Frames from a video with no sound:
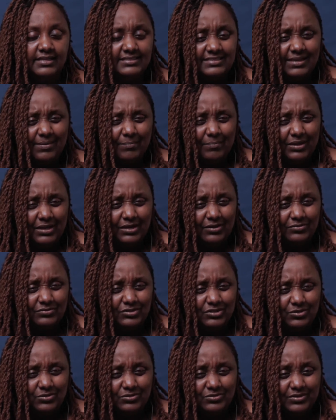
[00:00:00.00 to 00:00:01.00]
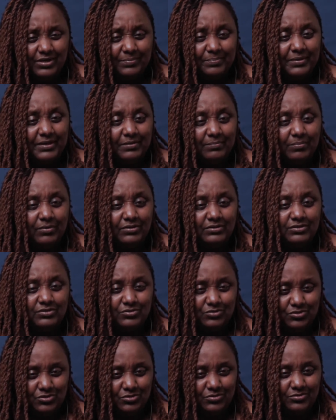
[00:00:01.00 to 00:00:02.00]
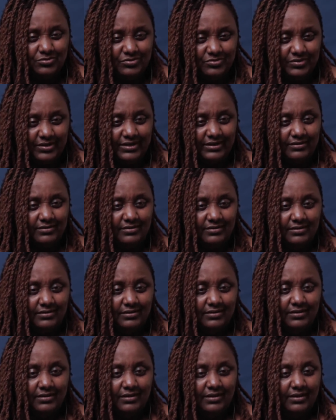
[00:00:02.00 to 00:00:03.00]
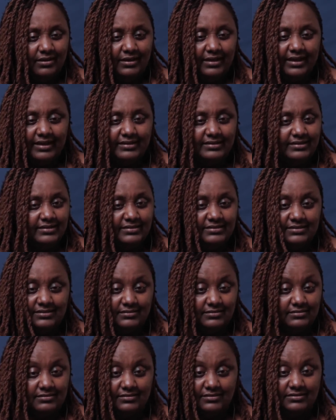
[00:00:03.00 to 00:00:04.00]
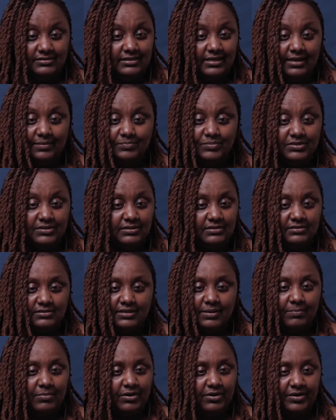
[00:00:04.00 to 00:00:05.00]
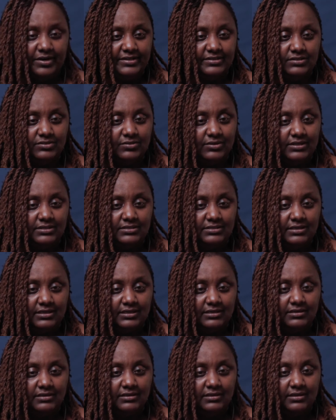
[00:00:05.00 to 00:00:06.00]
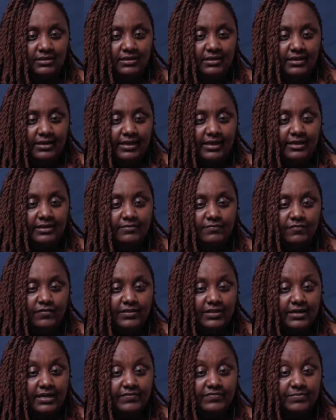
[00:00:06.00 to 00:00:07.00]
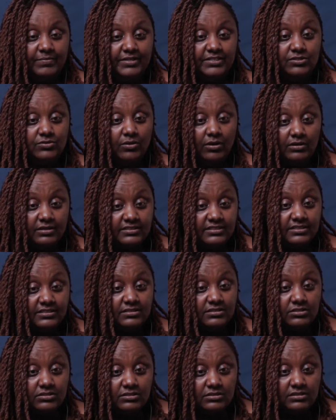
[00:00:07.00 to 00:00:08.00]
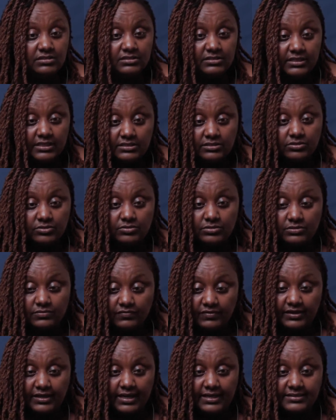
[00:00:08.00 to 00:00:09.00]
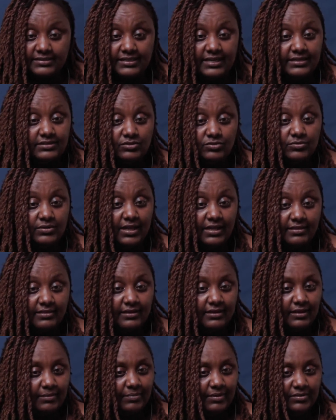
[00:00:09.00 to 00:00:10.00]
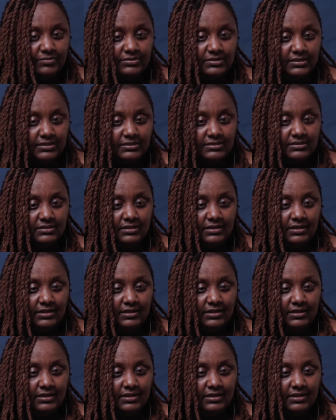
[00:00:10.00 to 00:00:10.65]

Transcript: that's 1 million children being born to children. Mm-hmm. And it's abhorrent, honestly. And for the government to always state those figures and do nothing about it,